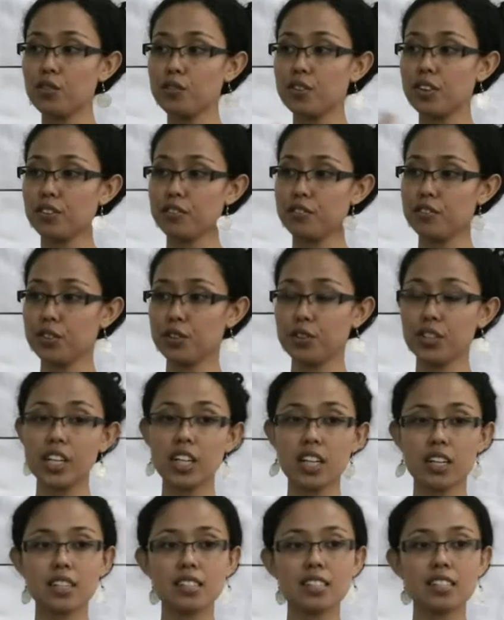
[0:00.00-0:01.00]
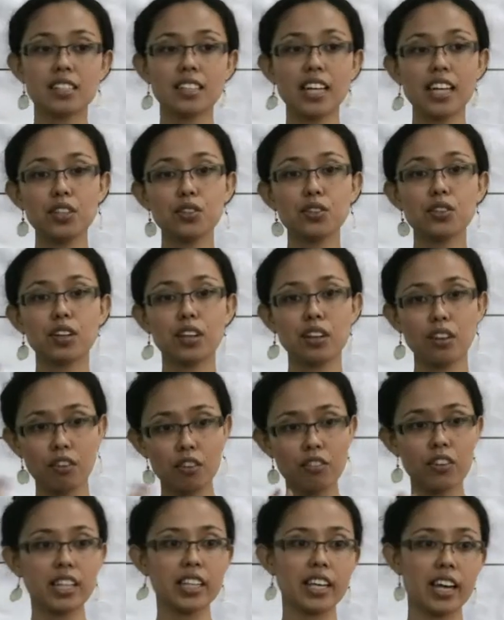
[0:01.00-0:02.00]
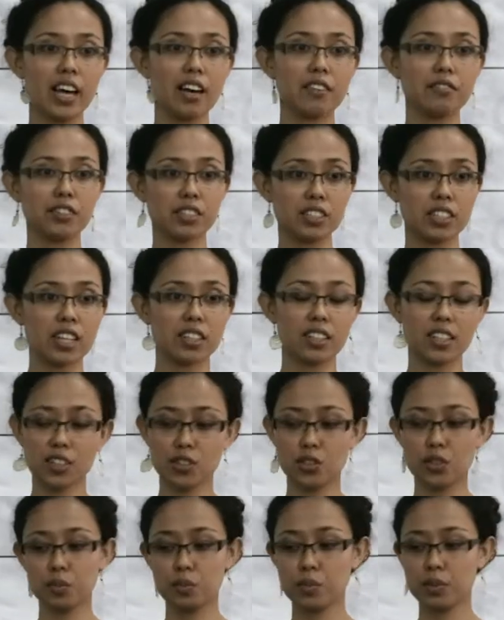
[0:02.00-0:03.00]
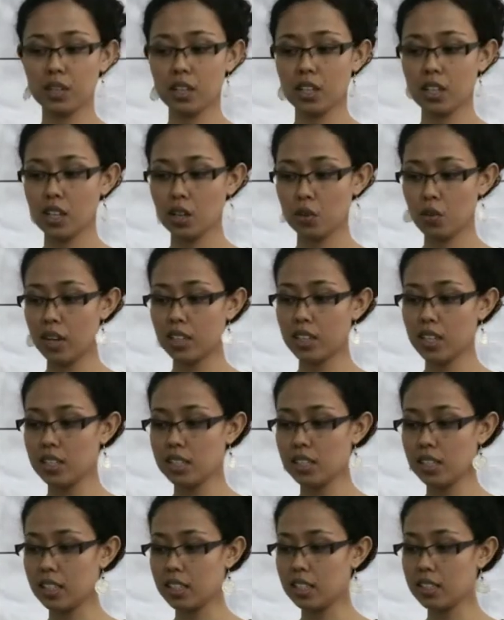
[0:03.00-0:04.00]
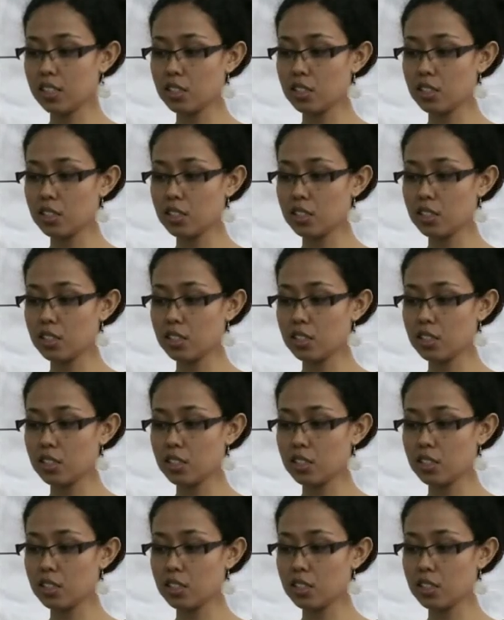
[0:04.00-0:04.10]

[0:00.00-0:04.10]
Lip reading: over a few years, then you already have your target group quite easily.